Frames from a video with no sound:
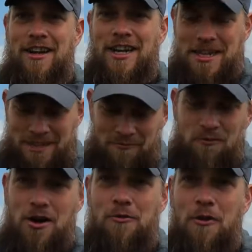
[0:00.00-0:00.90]
done anything
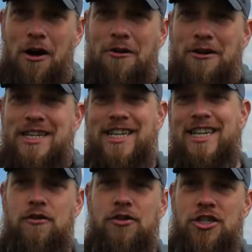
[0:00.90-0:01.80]
worthwhile,
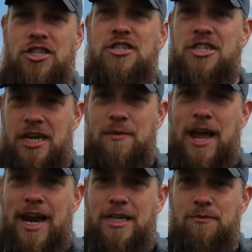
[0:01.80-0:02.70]
just skip
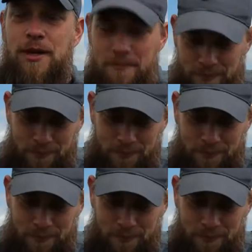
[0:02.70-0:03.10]
that last bit.